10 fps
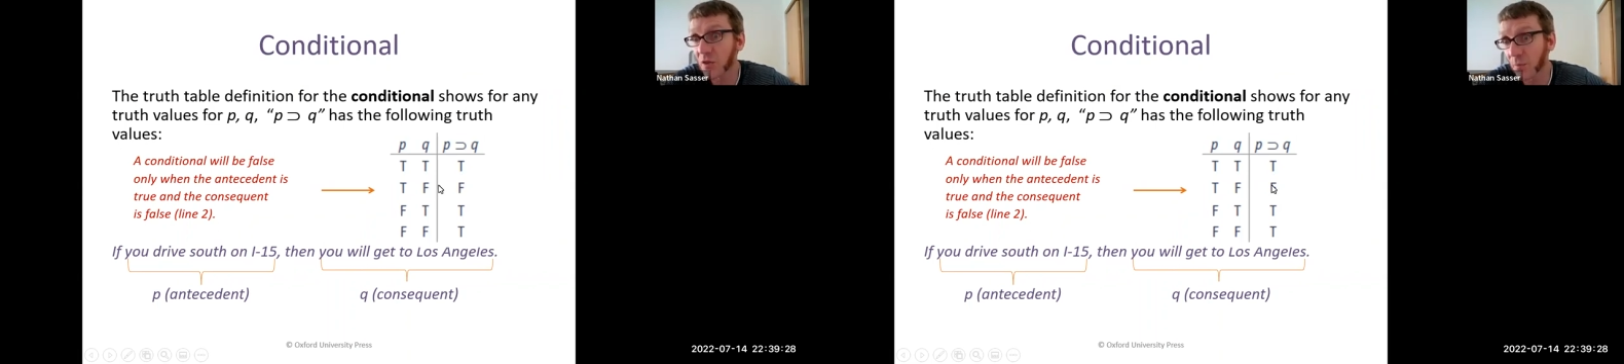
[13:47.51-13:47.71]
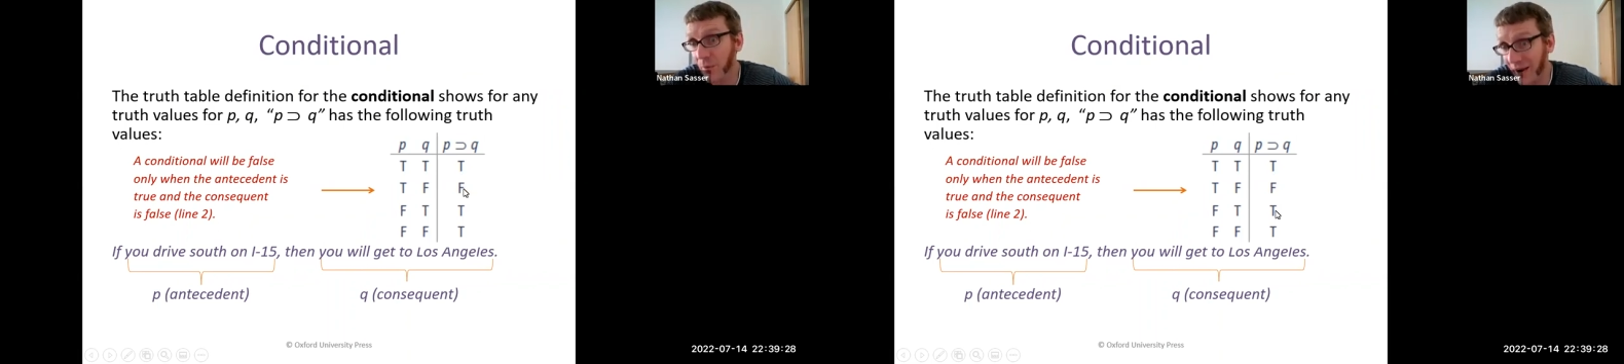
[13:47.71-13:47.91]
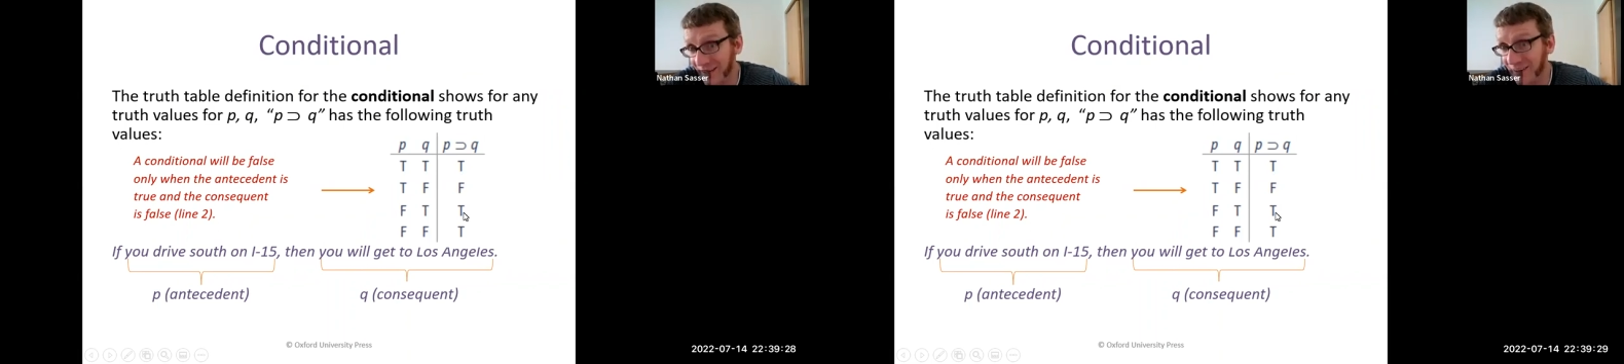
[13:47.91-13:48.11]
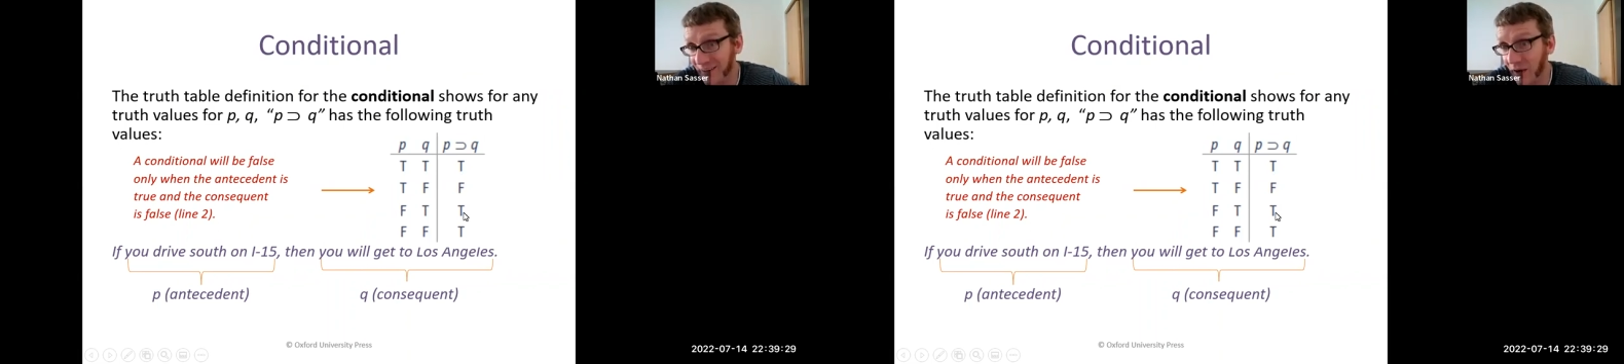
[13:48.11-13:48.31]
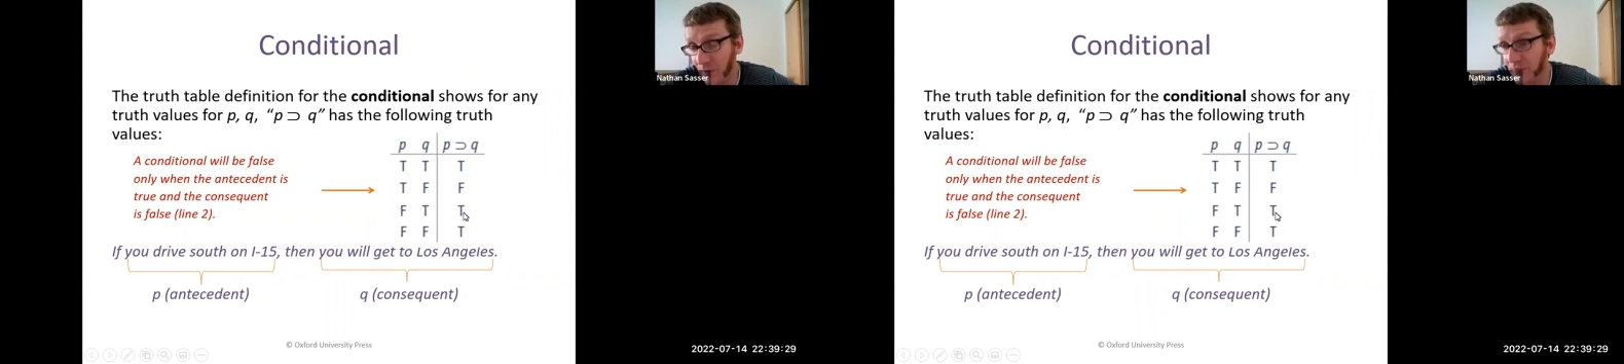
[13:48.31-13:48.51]

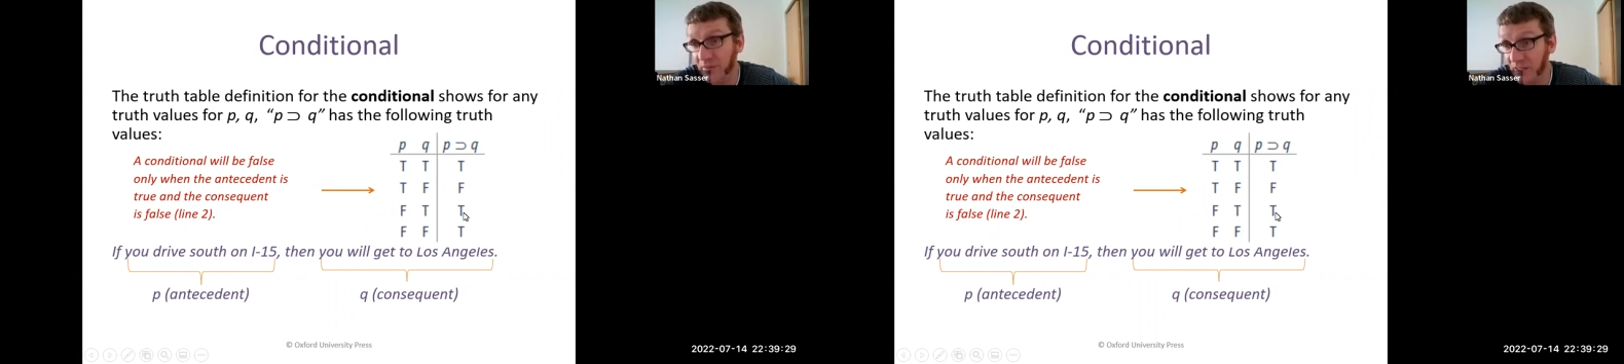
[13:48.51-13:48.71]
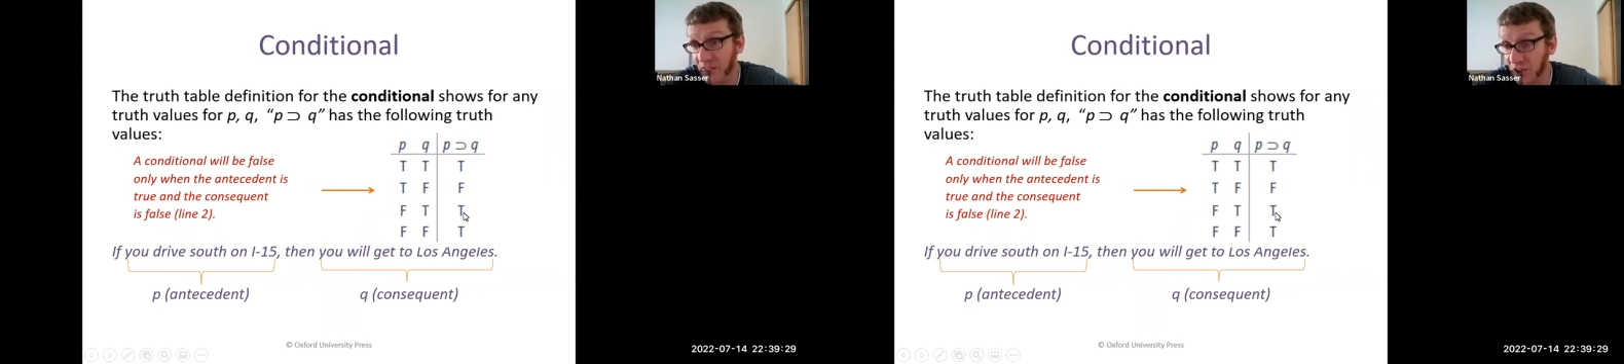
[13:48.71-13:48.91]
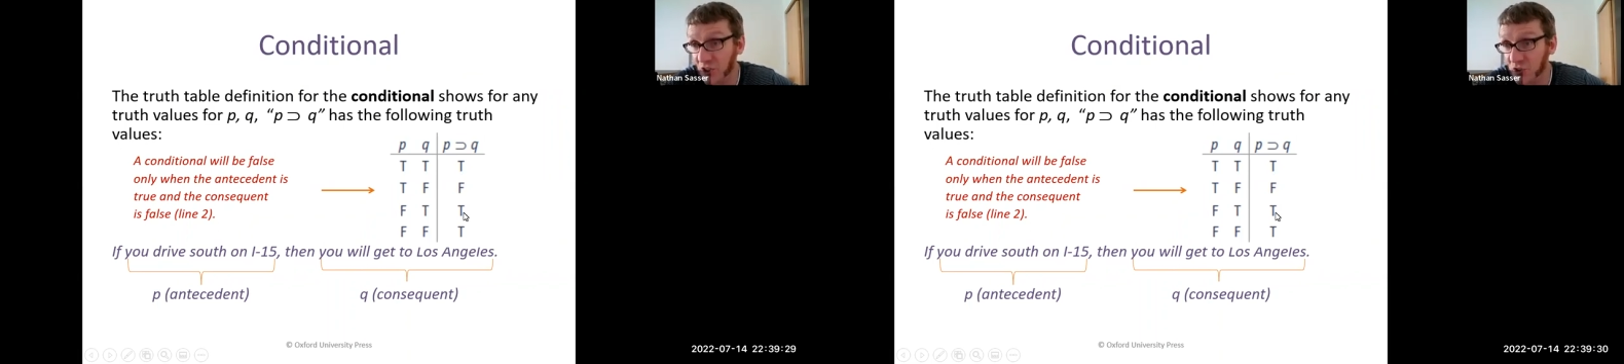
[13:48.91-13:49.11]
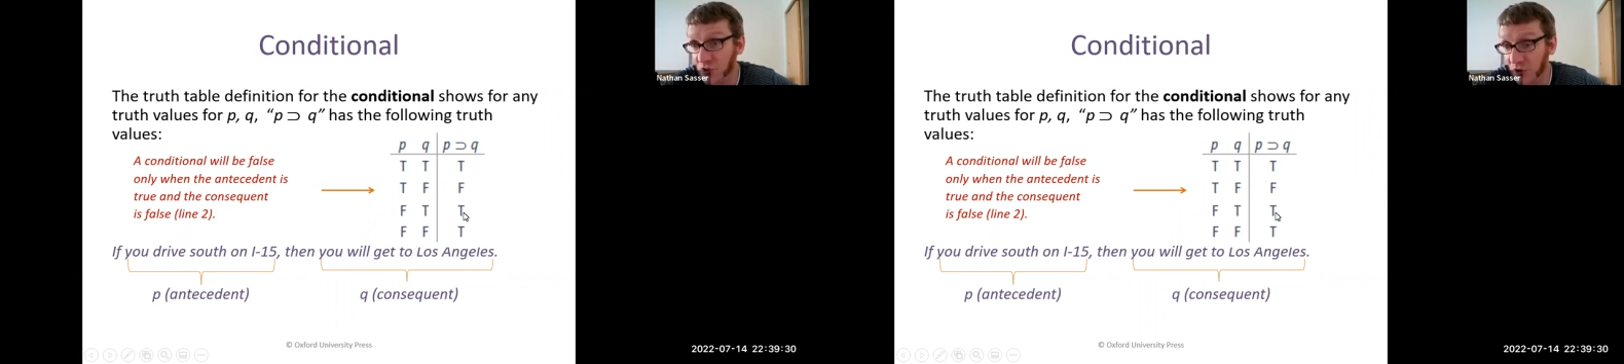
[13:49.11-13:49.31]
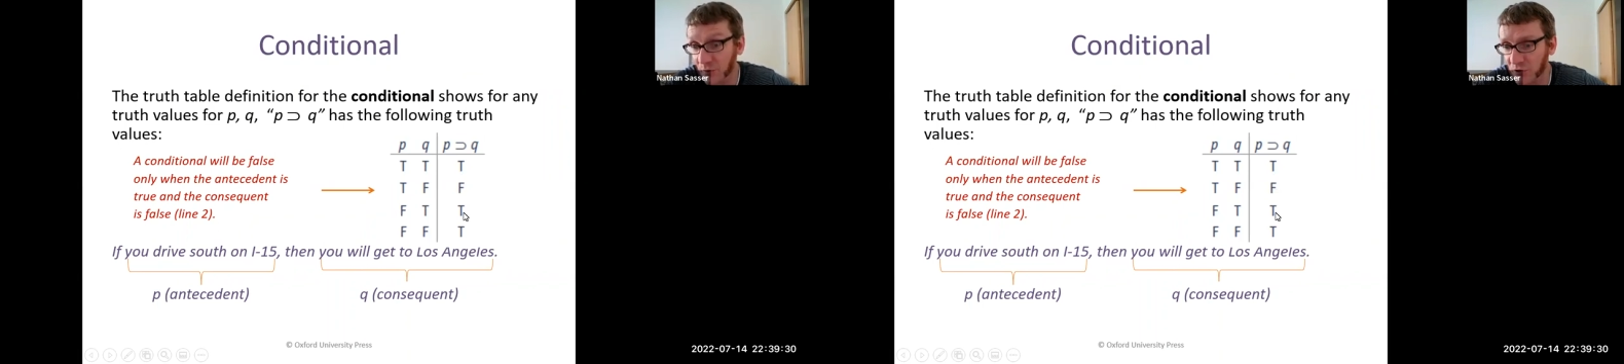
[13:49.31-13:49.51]
the
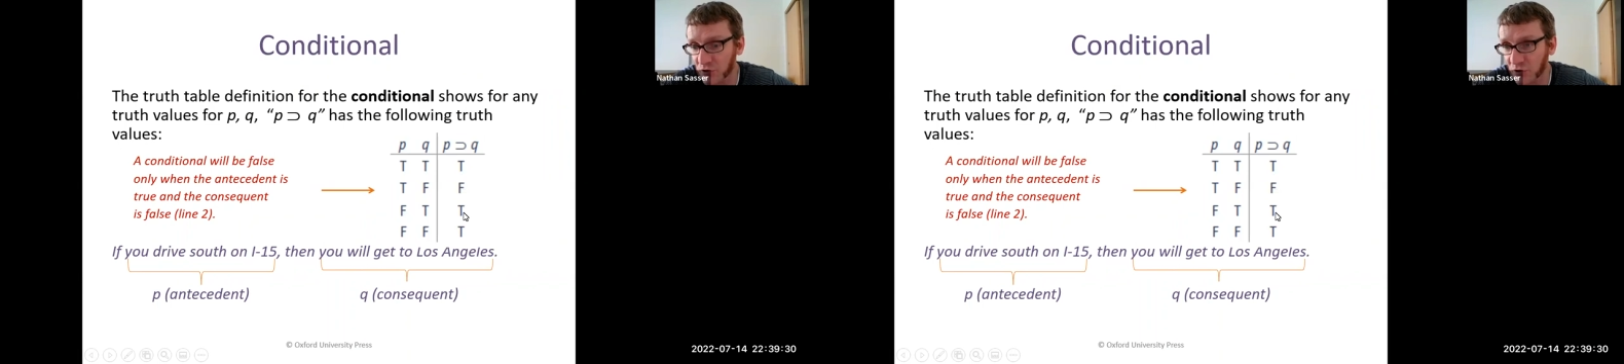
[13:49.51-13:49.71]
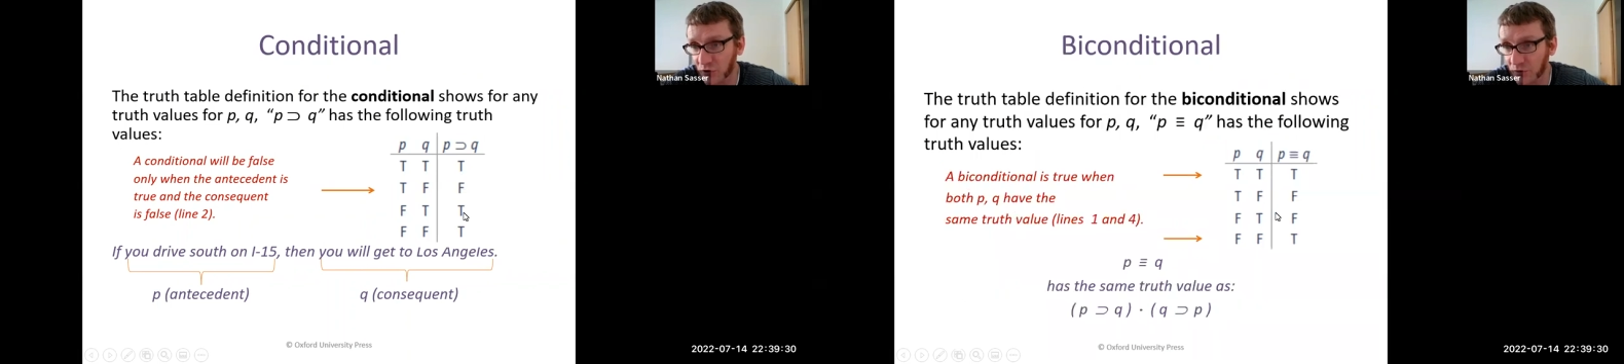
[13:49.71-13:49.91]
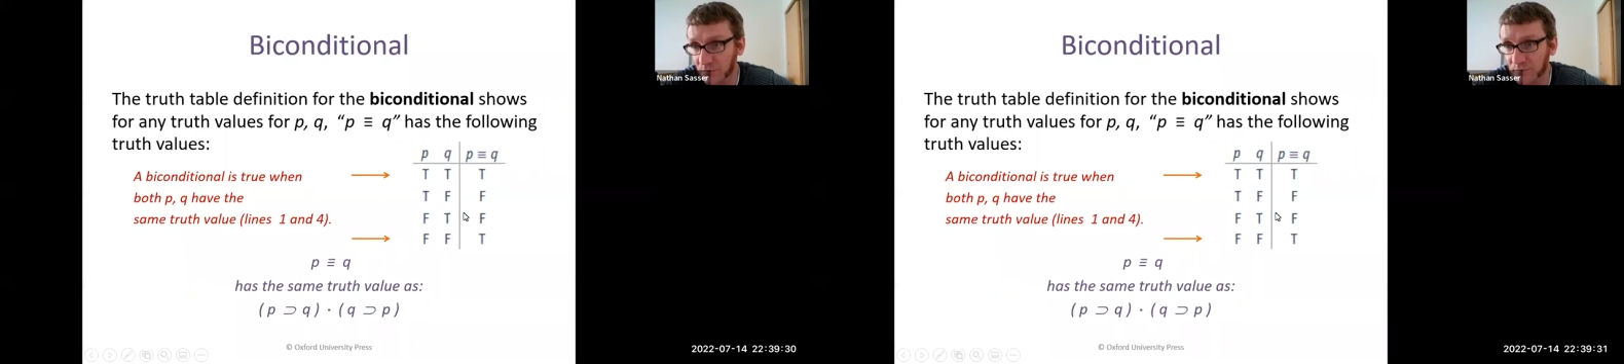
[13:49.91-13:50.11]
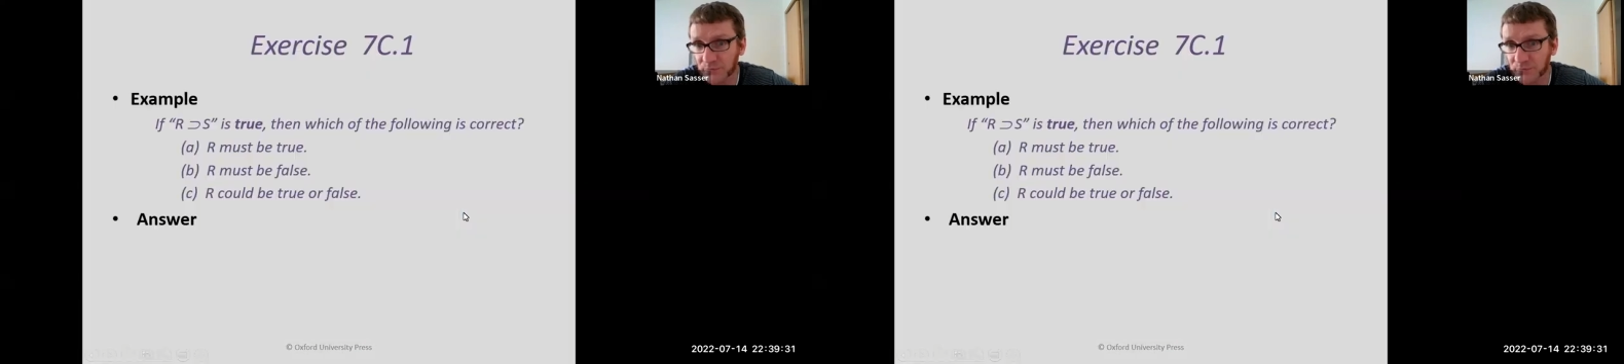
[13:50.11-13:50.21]
conditional could be true.